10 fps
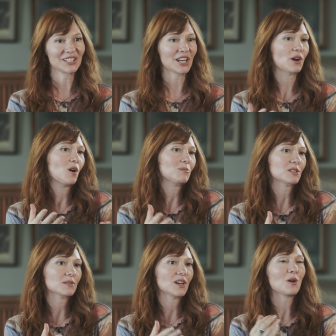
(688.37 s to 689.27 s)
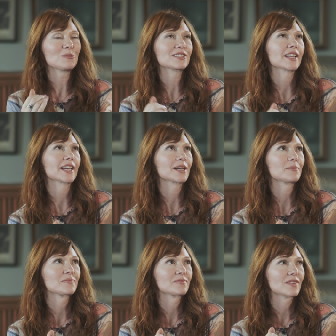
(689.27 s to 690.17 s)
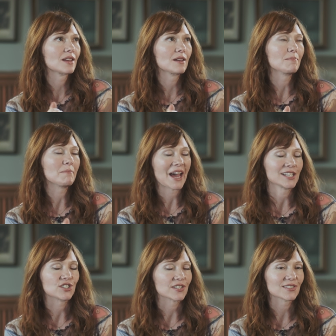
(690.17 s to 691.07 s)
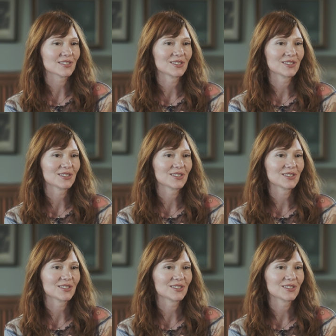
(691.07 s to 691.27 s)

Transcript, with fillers: you know, almost almost like badges.